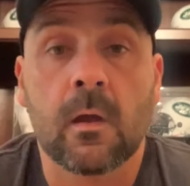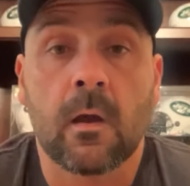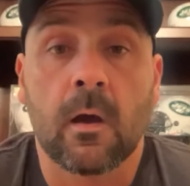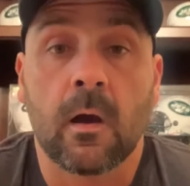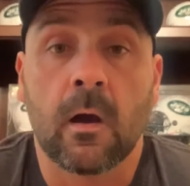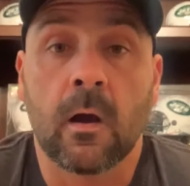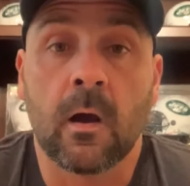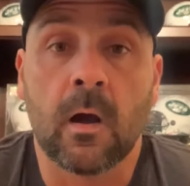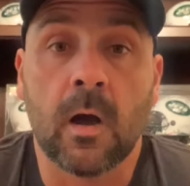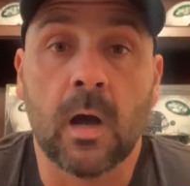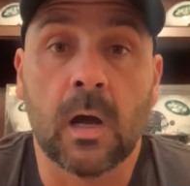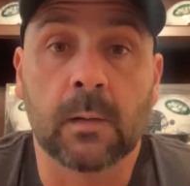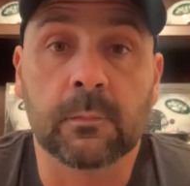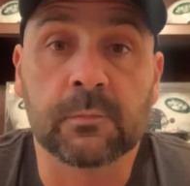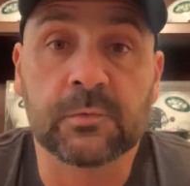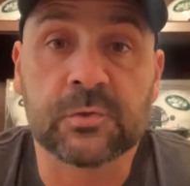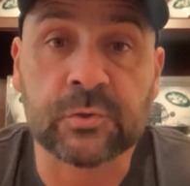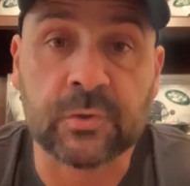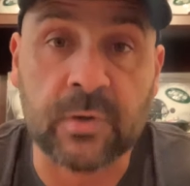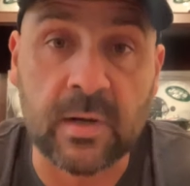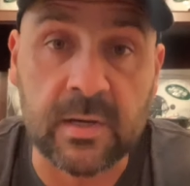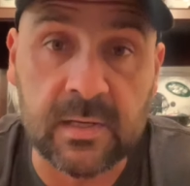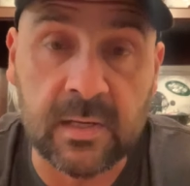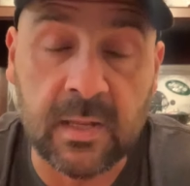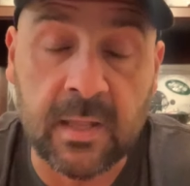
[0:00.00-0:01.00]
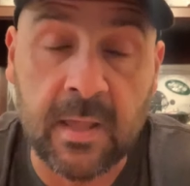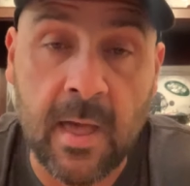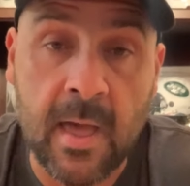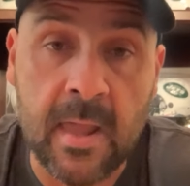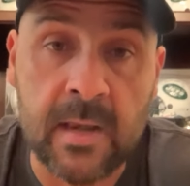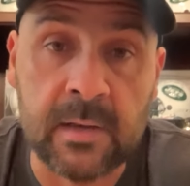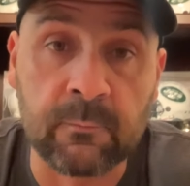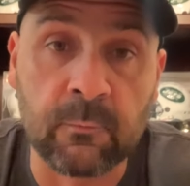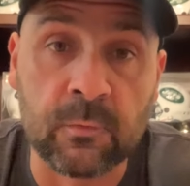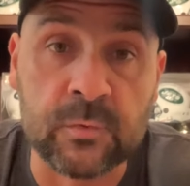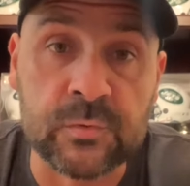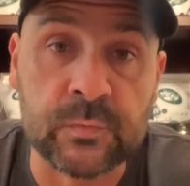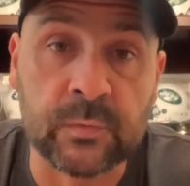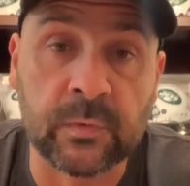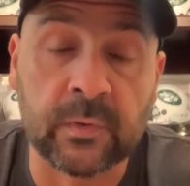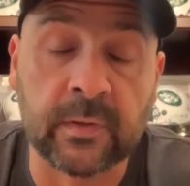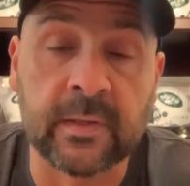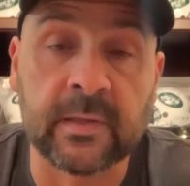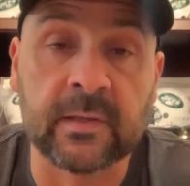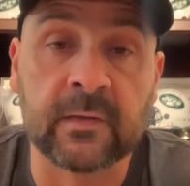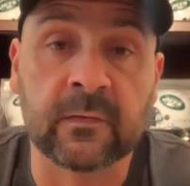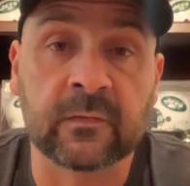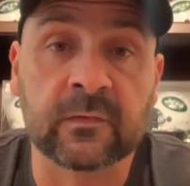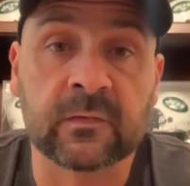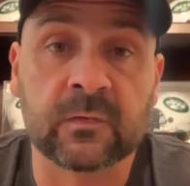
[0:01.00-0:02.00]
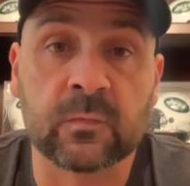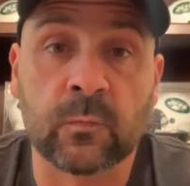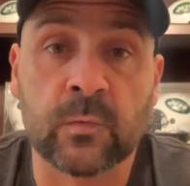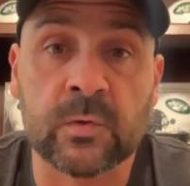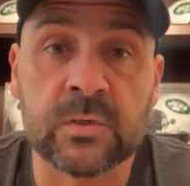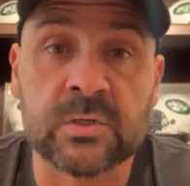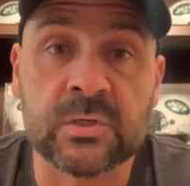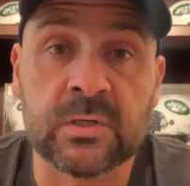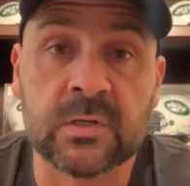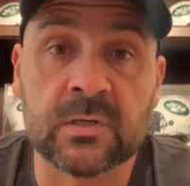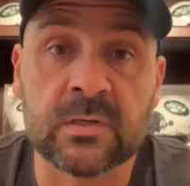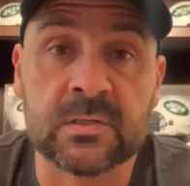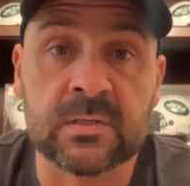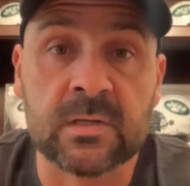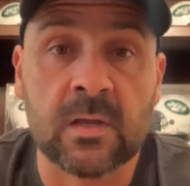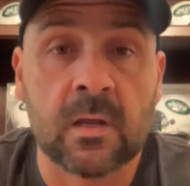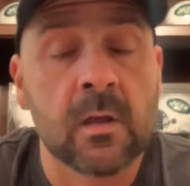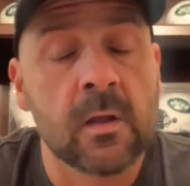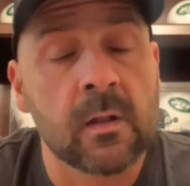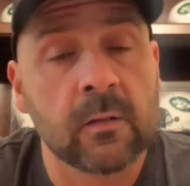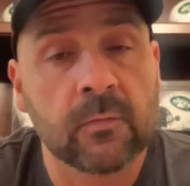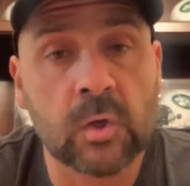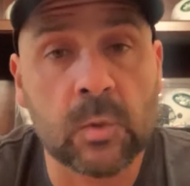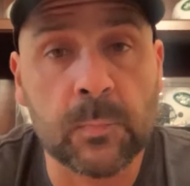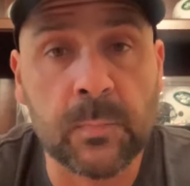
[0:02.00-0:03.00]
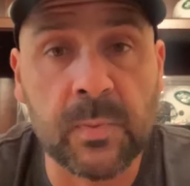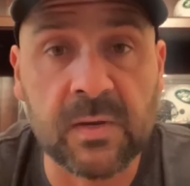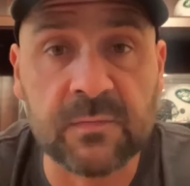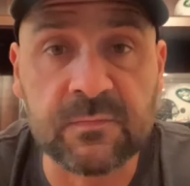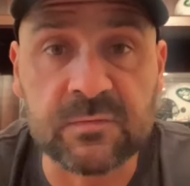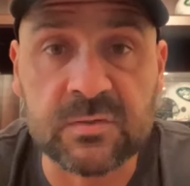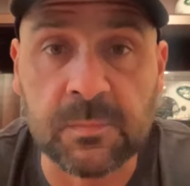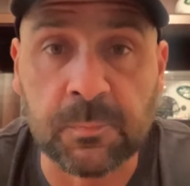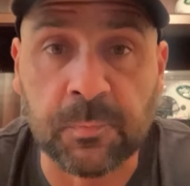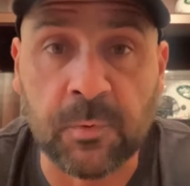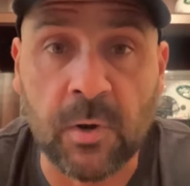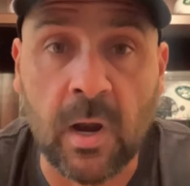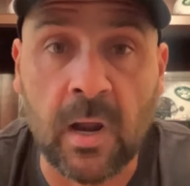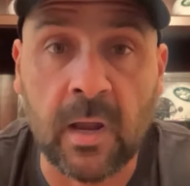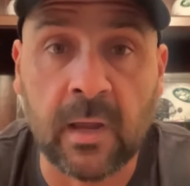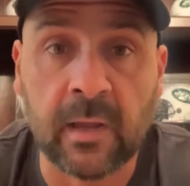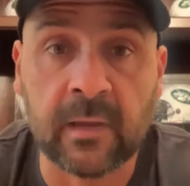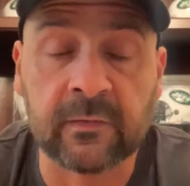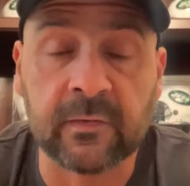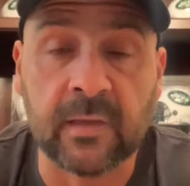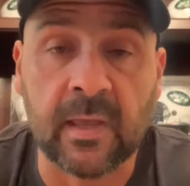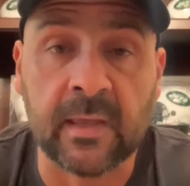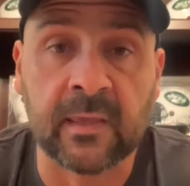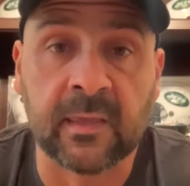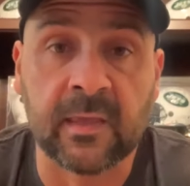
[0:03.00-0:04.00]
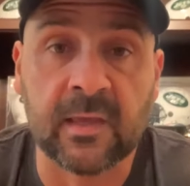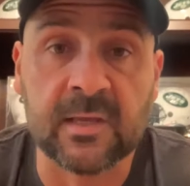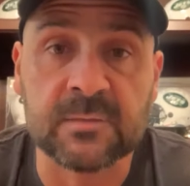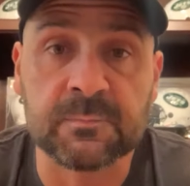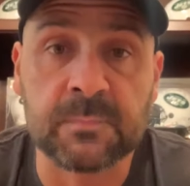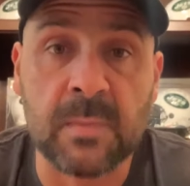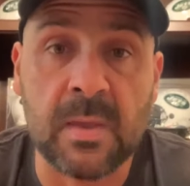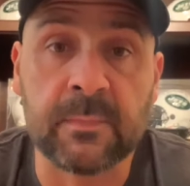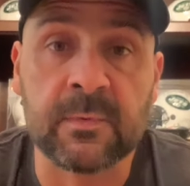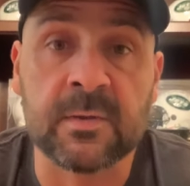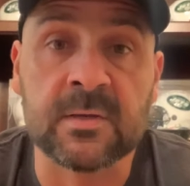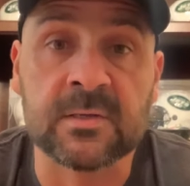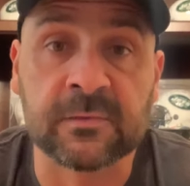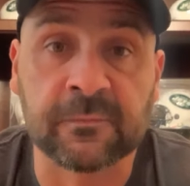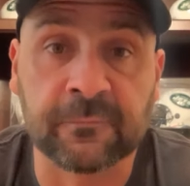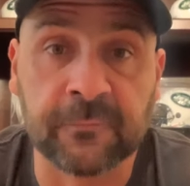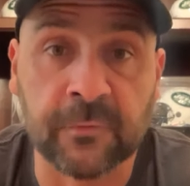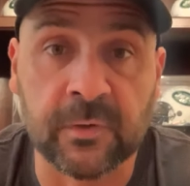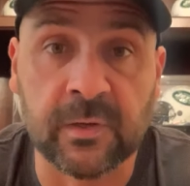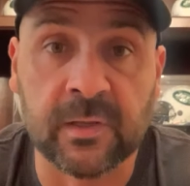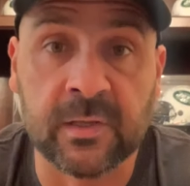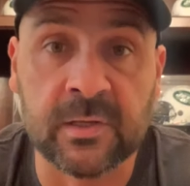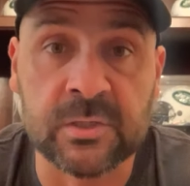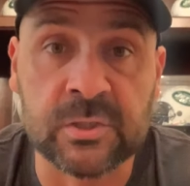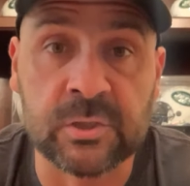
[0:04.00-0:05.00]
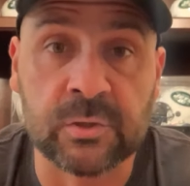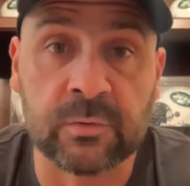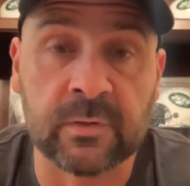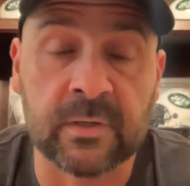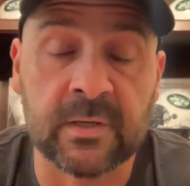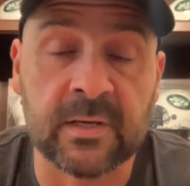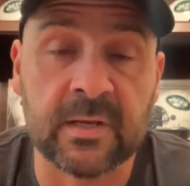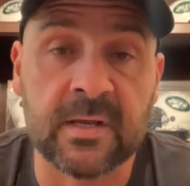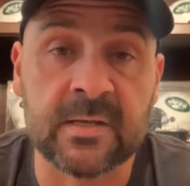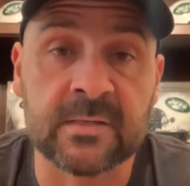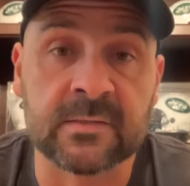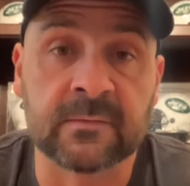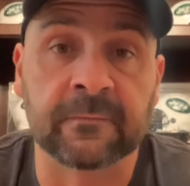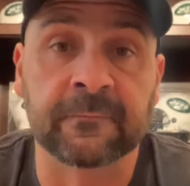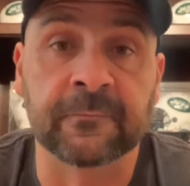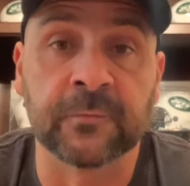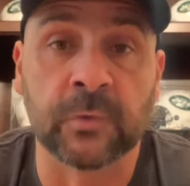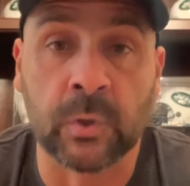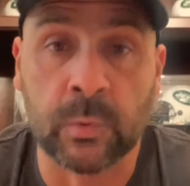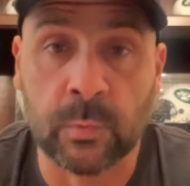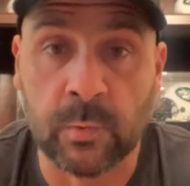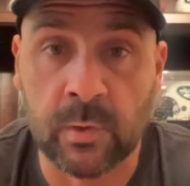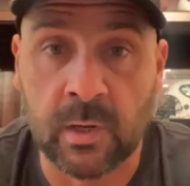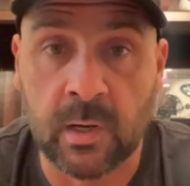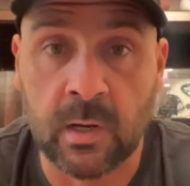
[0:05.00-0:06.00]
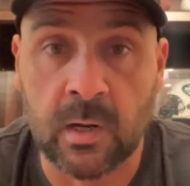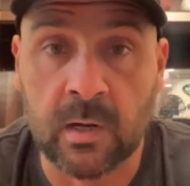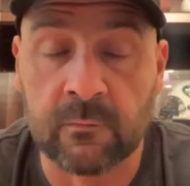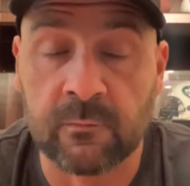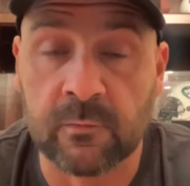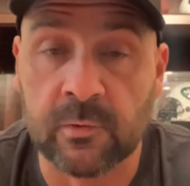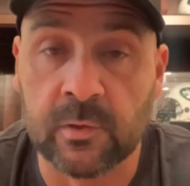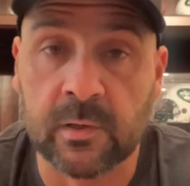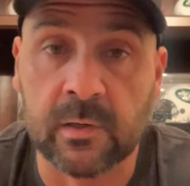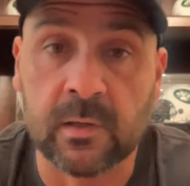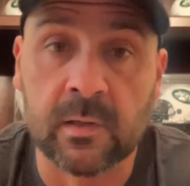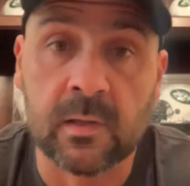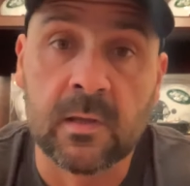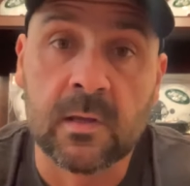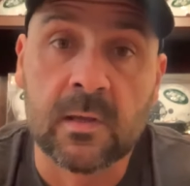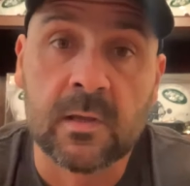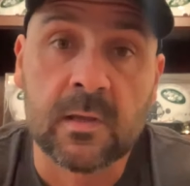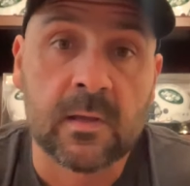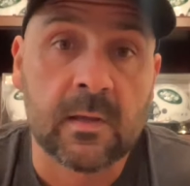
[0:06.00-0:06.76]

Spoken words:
Trenton Cannon was released, which is a little bit of a surprise. I guess maybe his foot injury isn't fully recovered.